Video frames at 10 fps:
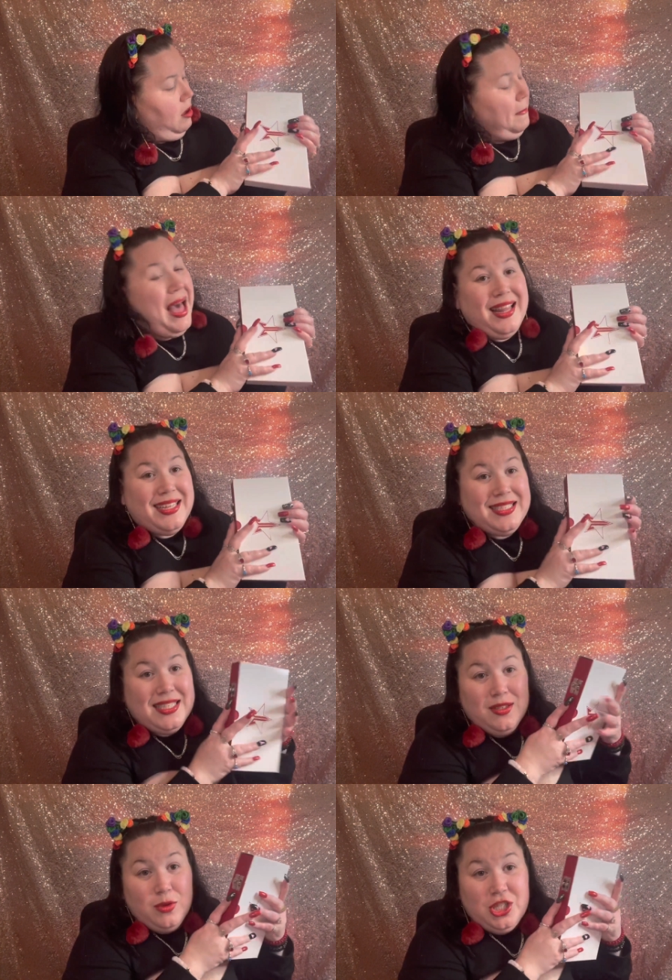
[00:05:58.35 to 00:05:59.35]
palette,
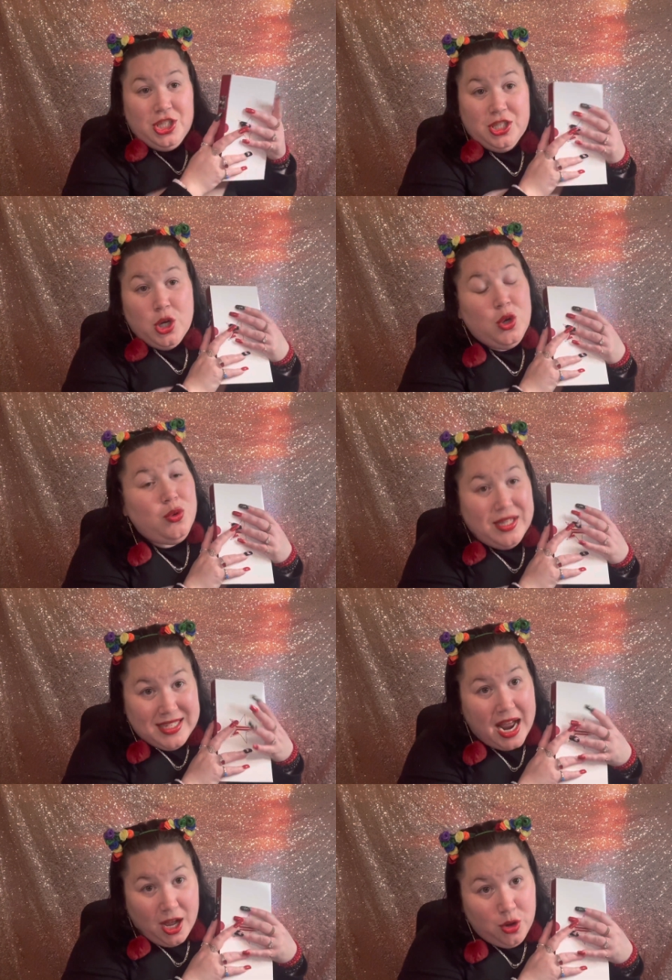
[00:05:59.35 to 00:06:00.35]
which who does
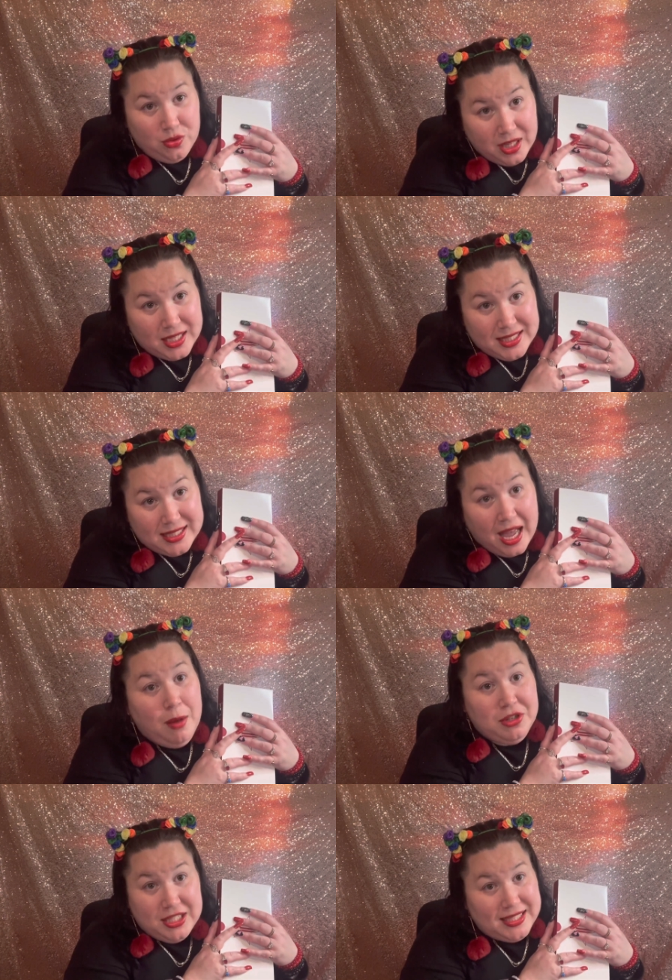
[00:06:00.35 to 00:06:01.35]
not own this?
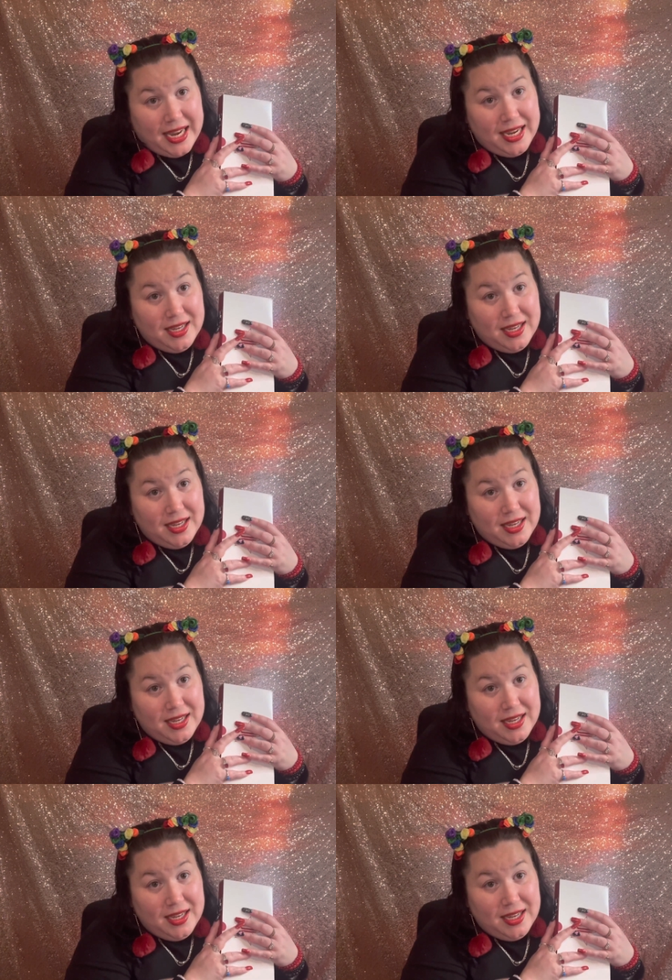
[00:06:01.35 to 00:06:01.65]
I'm just saying.